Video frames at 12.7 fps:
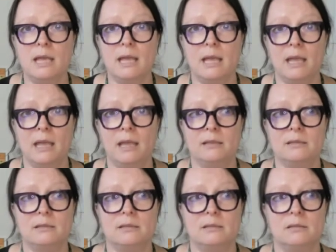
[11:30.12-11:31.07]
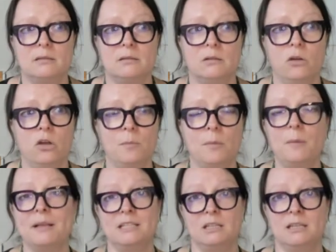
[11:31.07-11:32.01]
And her mom
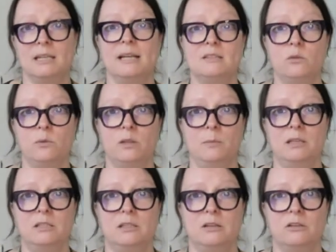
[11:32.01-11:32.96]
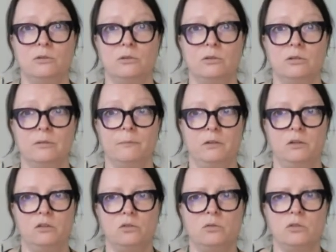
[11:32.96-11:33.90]
actually connected with me. She goes, look,
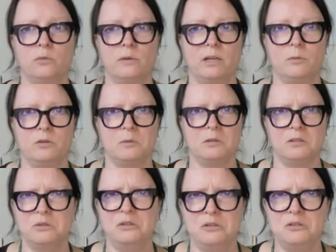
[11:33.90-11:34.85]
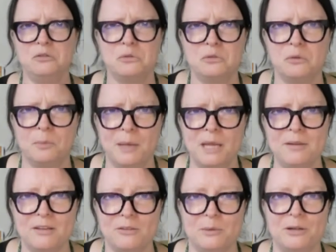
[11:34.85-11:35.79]
you talk to animals, but could you talk to a
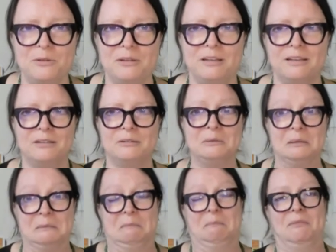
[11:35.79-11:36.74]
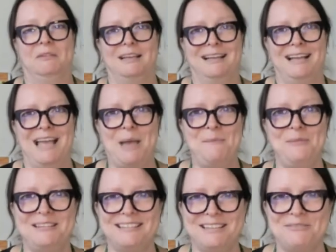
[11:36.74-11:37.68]
baby as well? And I go, well,
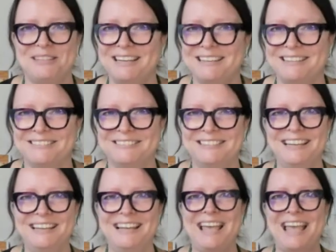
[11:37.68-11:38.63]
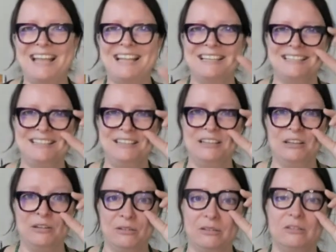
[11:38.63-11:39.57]
happy to give that a go. And, you
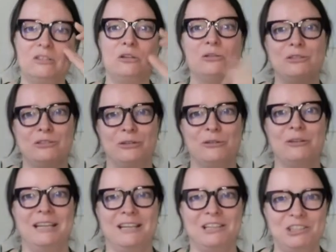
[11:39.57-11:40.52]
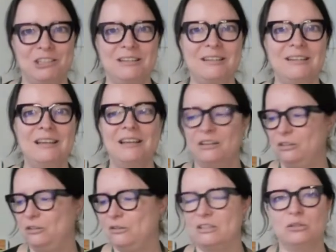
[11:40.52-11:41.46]
know, soul to soul connection,
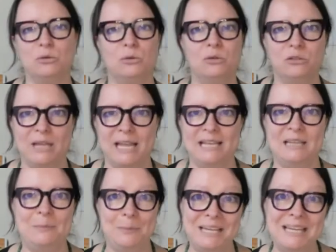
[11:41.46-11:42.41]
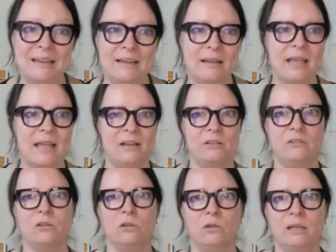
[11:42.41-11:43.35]
you can talk to any being at a
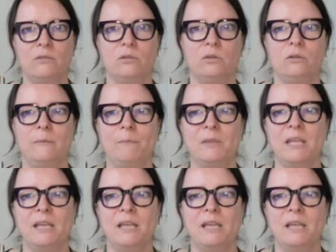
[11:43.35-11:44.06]
soul level.